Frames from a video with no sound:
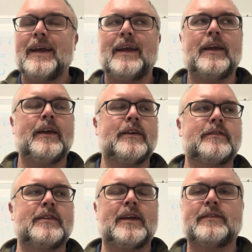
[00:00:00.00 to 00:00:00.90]

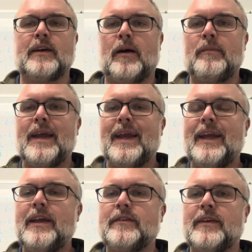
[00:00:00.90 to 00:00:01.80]
is that
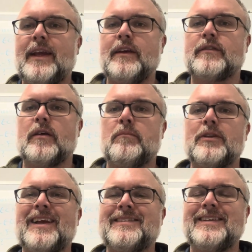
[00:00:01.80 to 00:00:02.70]
he is
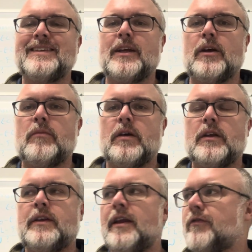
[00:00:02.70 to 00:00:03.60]
blessing
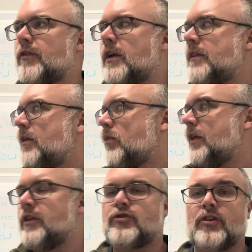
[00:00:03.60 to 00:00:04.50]
them different than
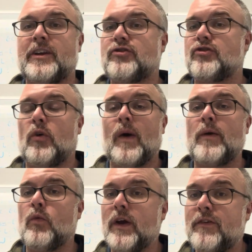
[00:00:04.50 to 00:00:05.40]
what the traditional way
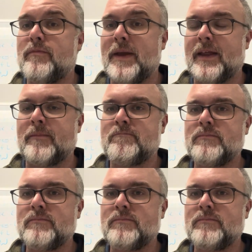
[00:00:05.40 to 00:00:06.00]
would have been.